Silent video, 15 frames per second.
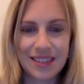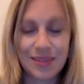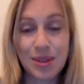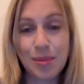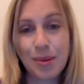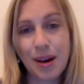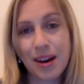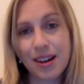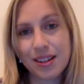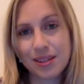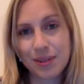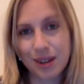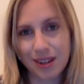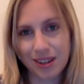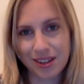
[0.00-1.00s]
with the Parkes
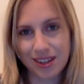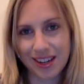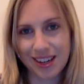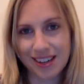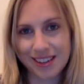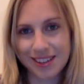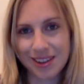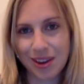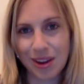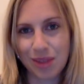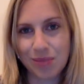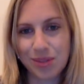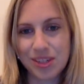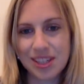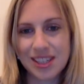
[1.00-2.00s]
Radio Telescope,
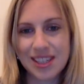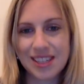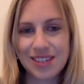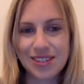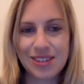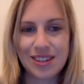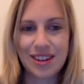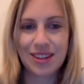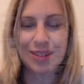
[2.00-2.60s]
which is in New South